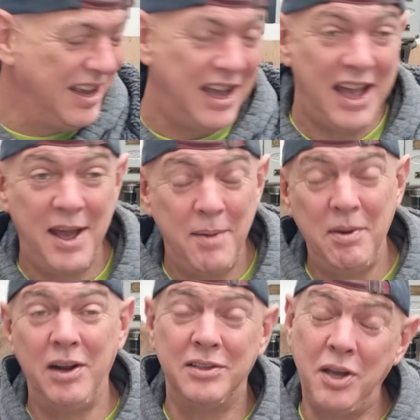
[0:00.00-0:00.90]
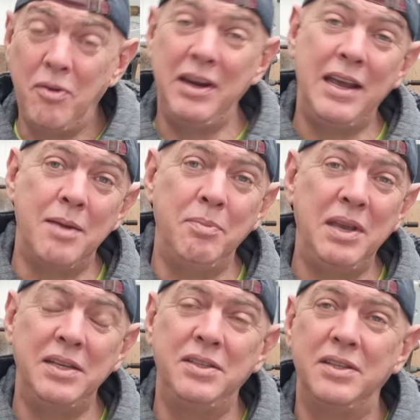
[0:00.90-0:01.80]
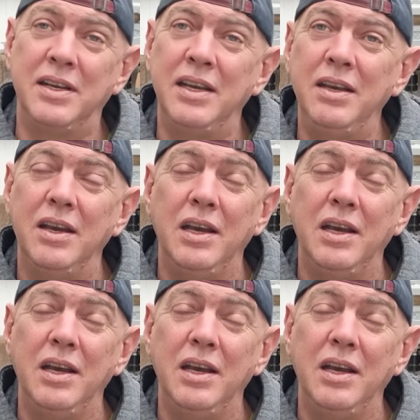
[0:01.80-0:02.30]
And I totted it up yesterday.